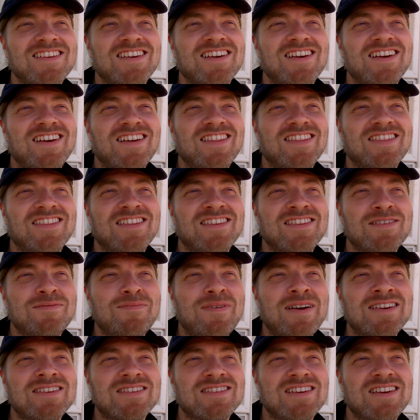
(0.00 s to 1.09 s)
a
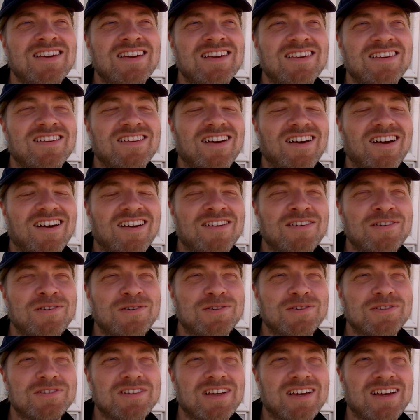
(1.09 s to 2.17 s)
magazine
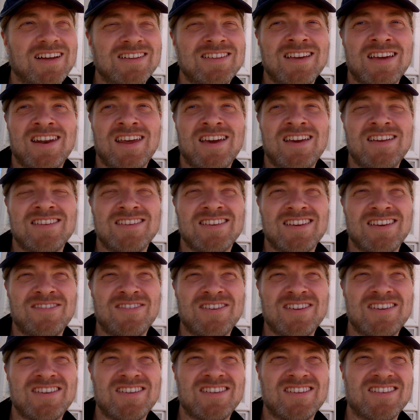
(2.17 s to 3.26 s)
called 1080,
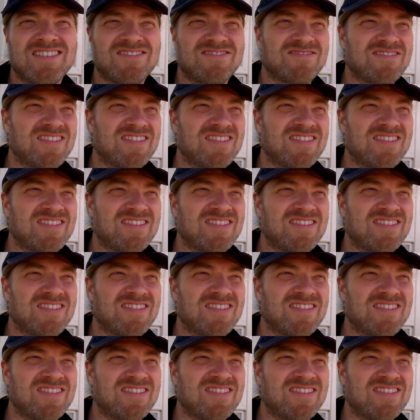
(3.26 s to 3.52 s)
which